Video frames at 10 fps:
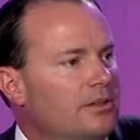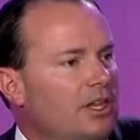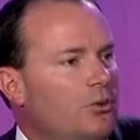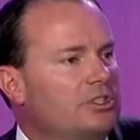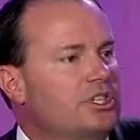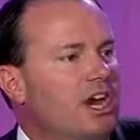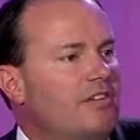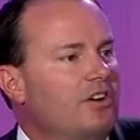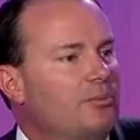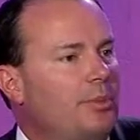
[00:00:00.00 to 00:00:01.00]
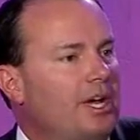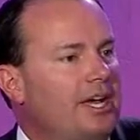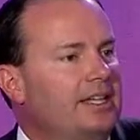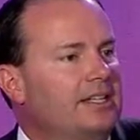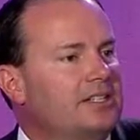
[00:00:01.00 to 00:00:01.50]
that was governed
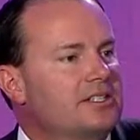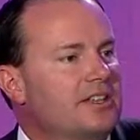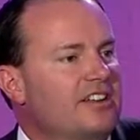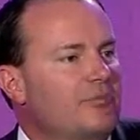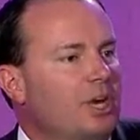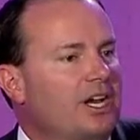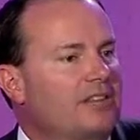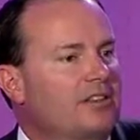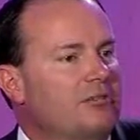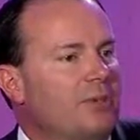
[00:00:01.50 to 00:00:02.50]
by a legislative body that